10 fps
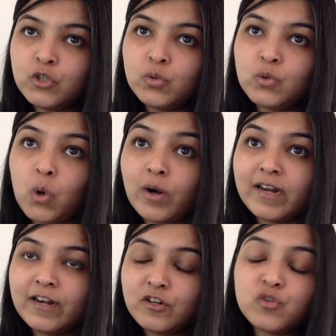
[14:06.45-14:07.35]
to not
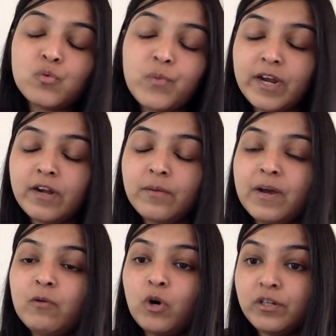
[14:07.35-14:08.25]
get swayed
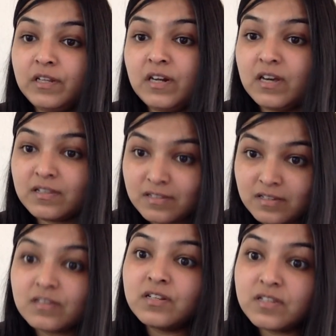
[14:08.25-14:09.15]
by what the
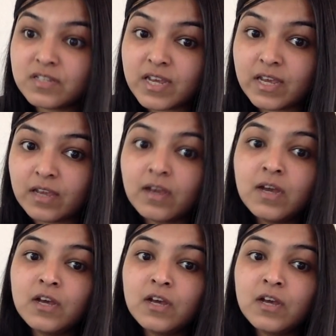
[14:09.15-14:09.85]
narcissist is saying.